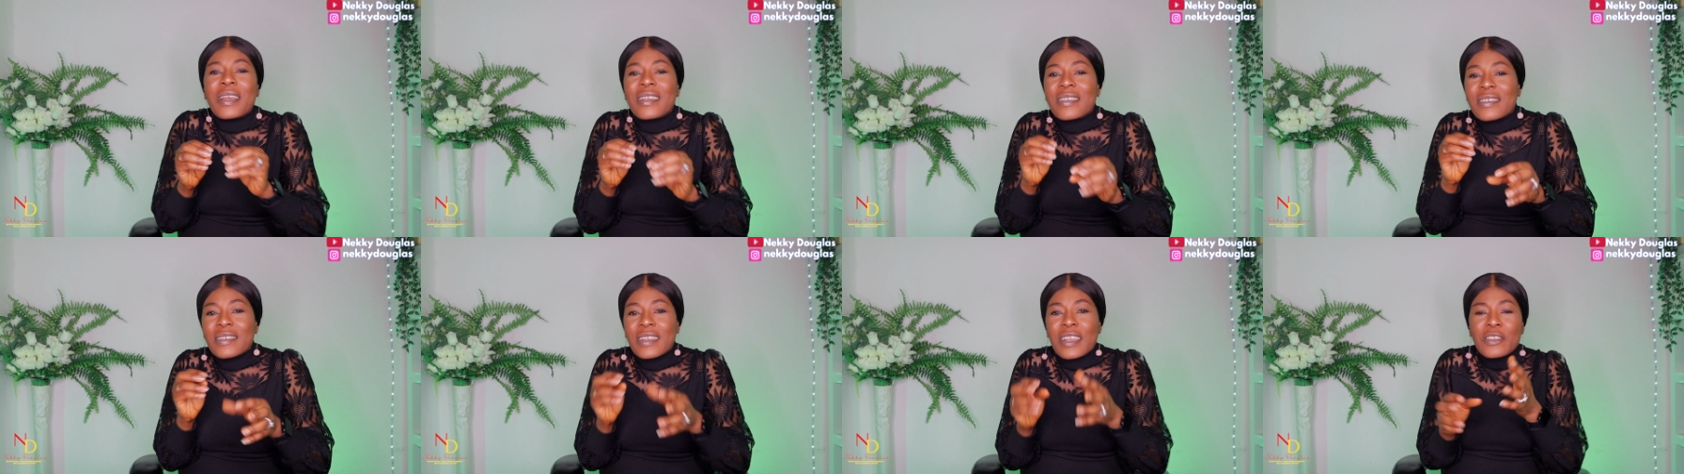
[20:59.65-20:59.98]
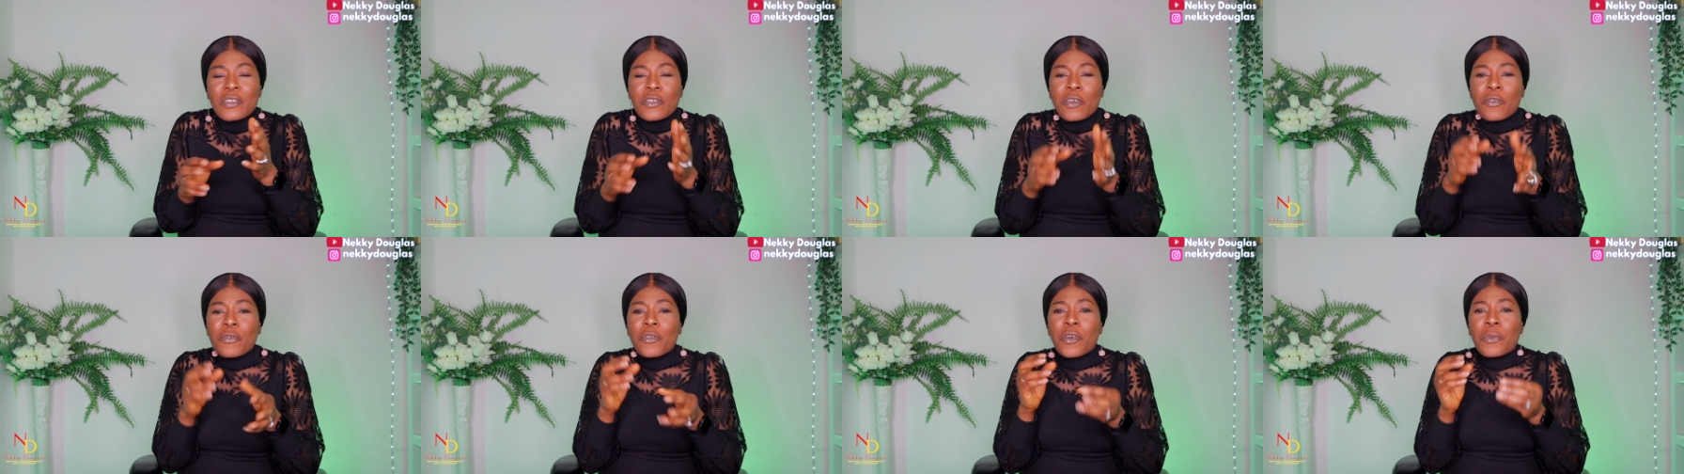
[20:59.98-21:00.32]
a
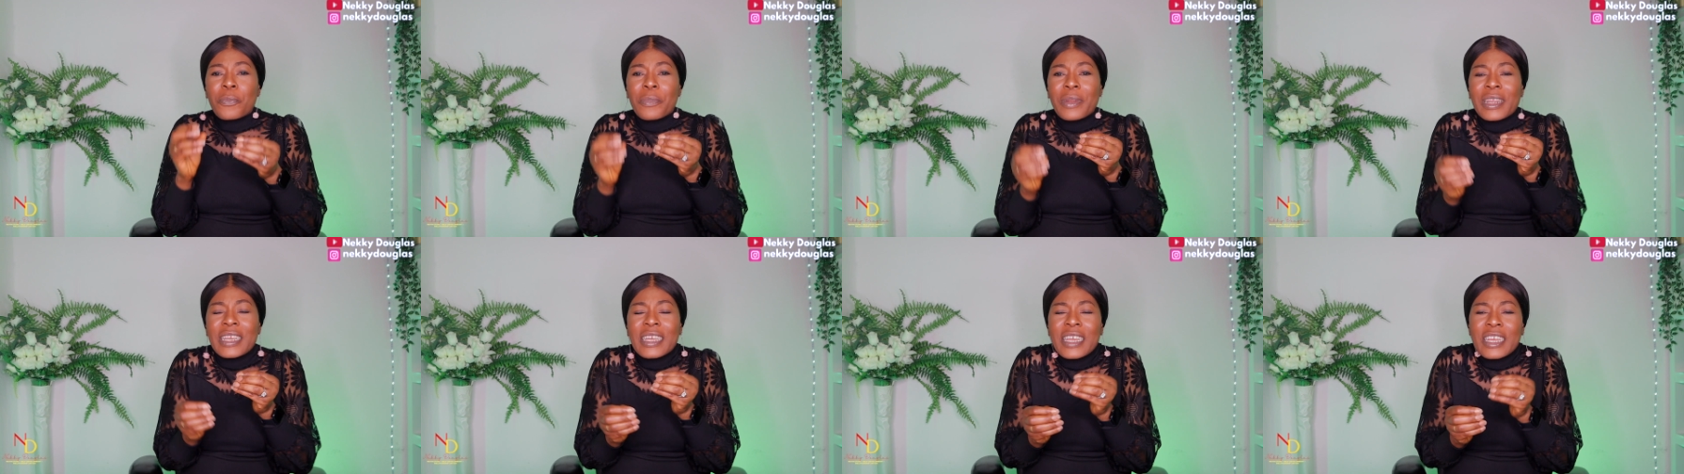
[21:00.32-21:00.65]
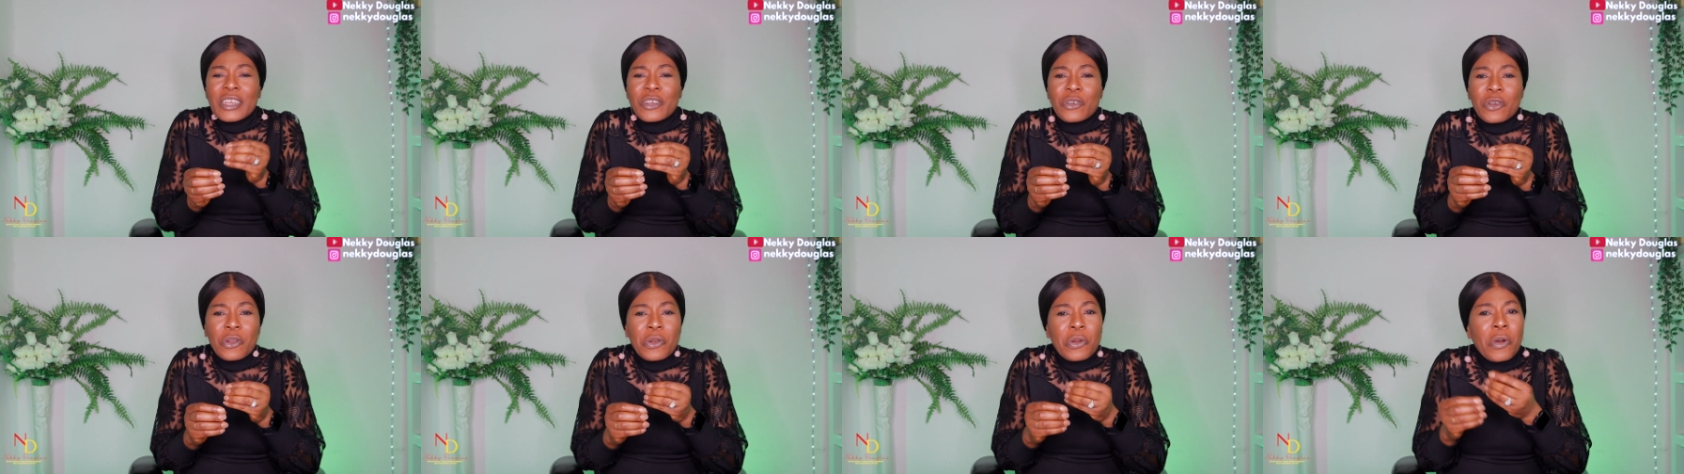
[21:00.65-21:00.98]
sense of
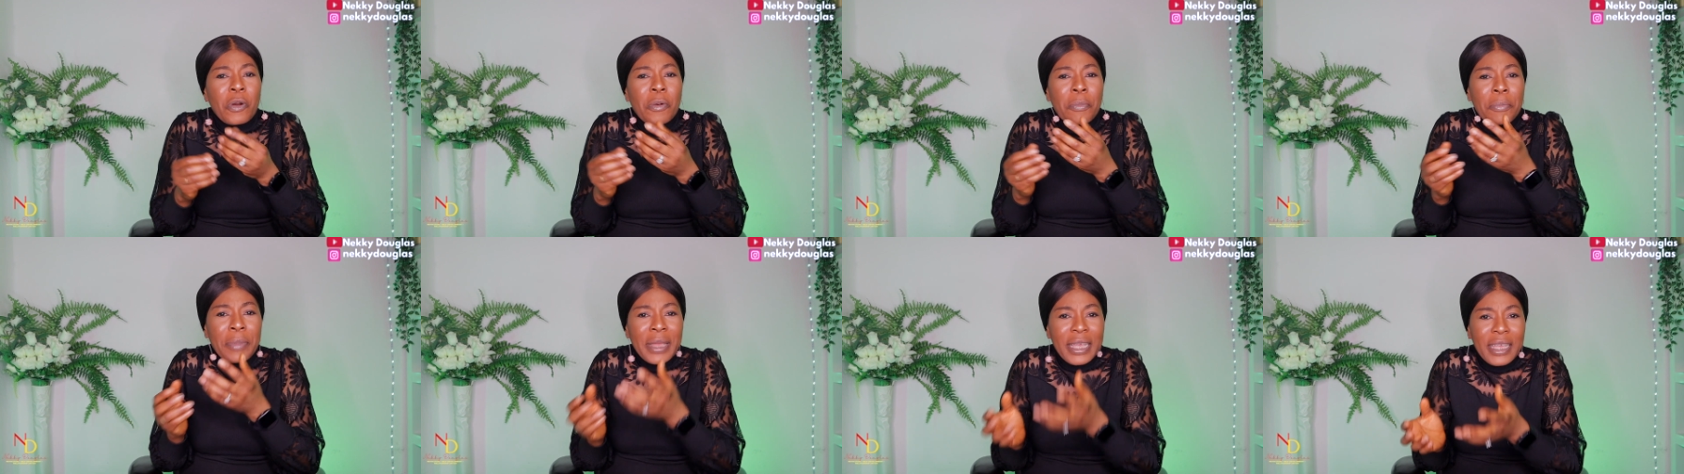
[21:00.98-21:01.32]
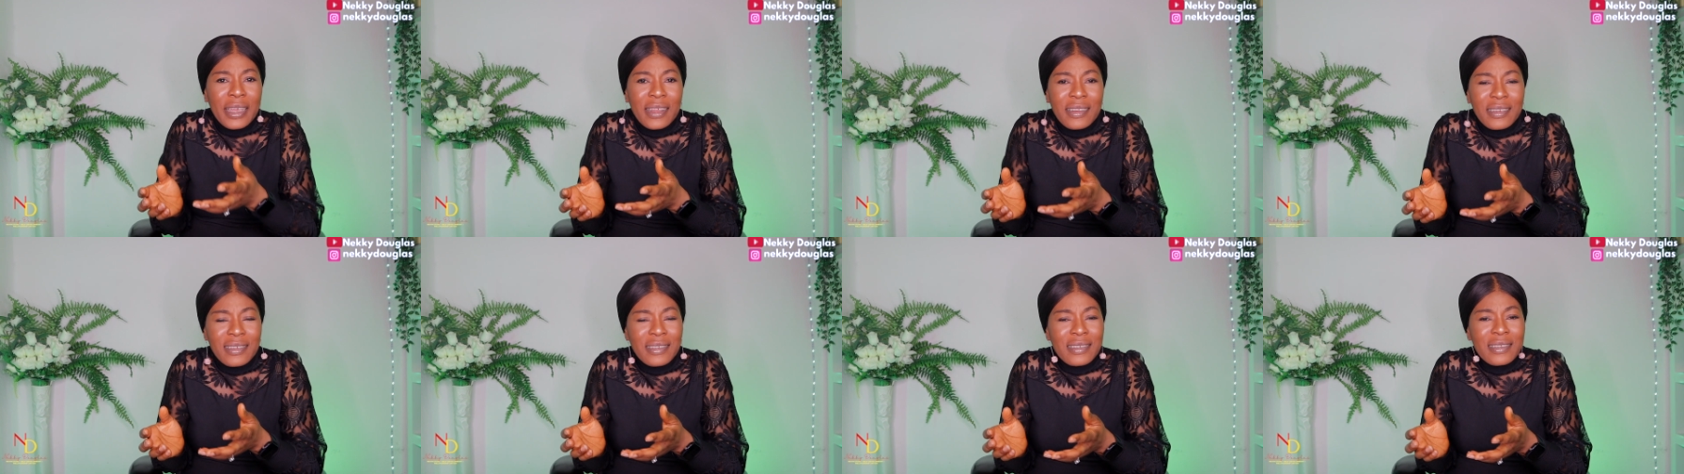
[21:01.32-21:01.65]
obligation or
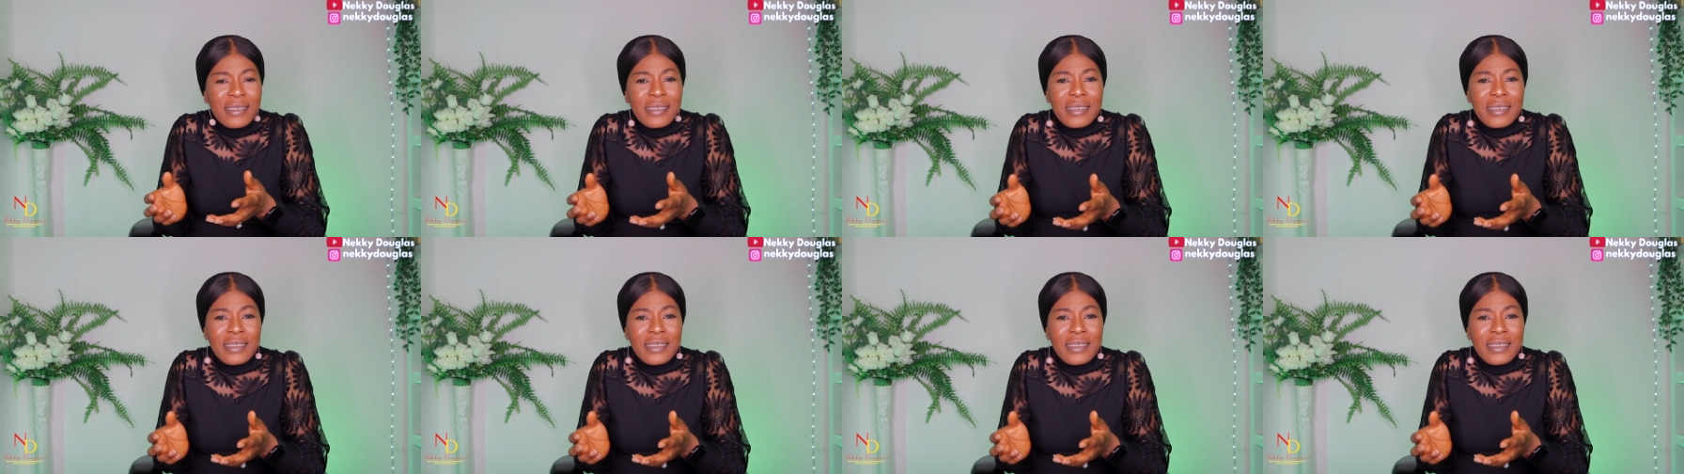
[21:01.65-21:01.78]
begging.